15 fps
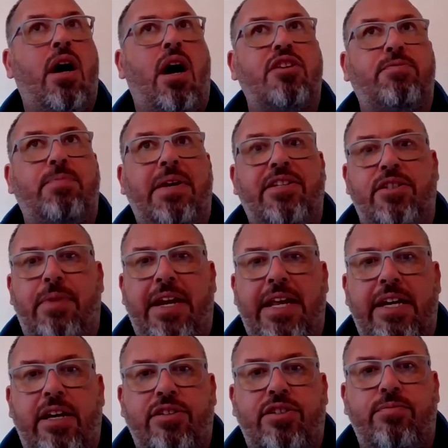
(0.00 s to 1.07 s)
I speak to many
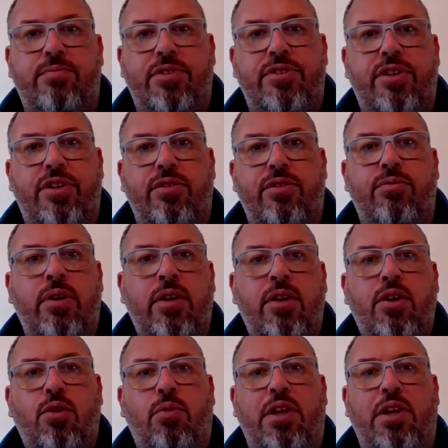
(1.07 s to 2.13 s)
customers who,
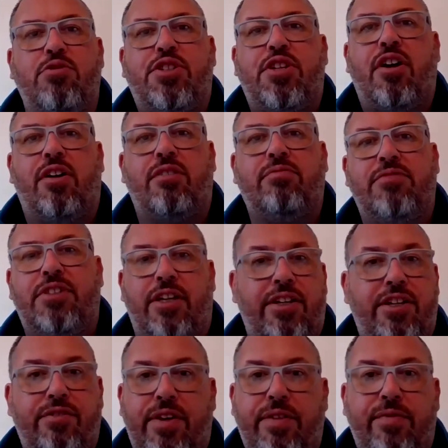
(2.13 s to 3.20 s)
when you start, you know, and
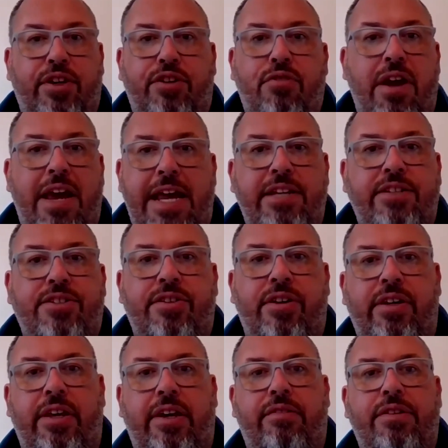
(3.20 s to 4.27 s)
you've given a great
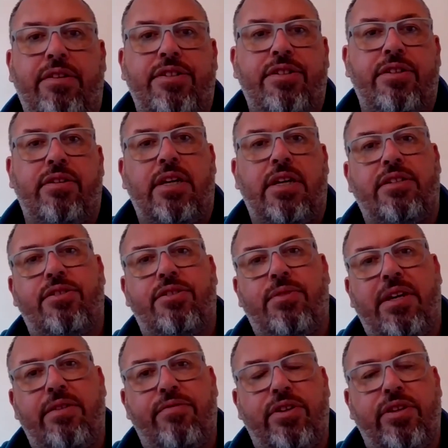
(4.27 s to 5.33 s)
insight there into
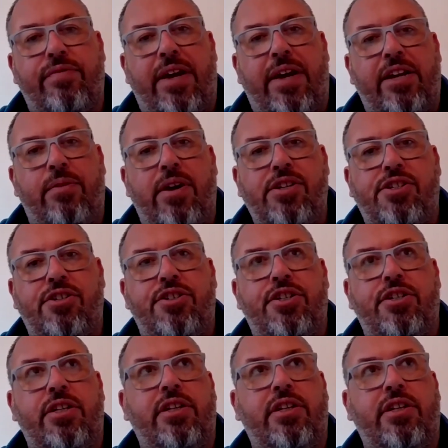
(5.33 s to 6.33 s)
eVA and the valuation journey